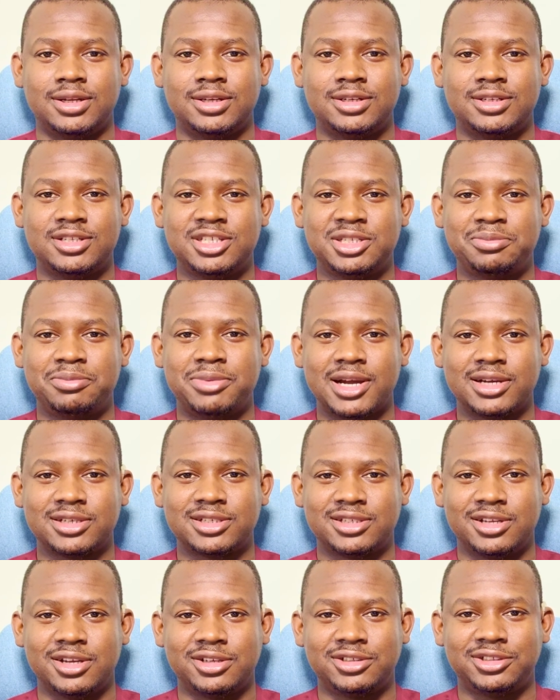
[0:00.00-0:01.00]
This
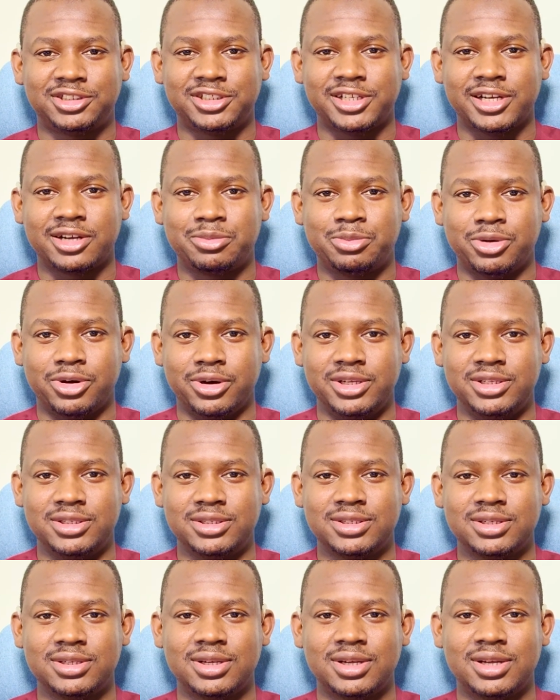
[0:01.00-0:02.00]
backstage checkpoint,
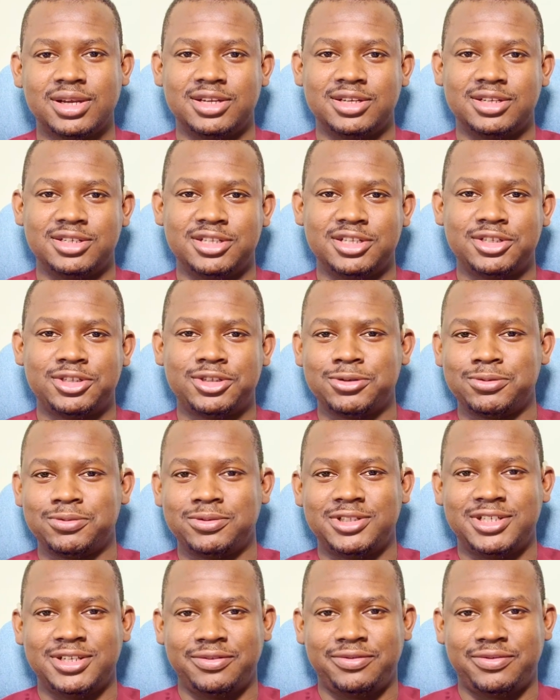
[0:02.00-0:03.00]
these two
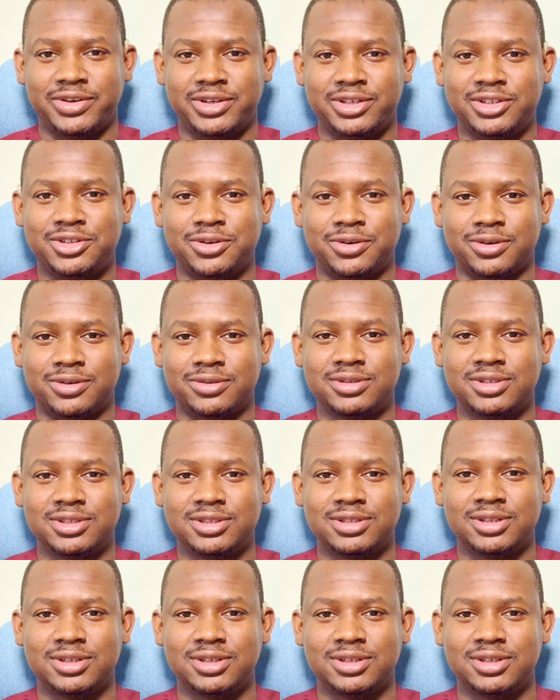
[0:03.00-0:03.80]
different doors,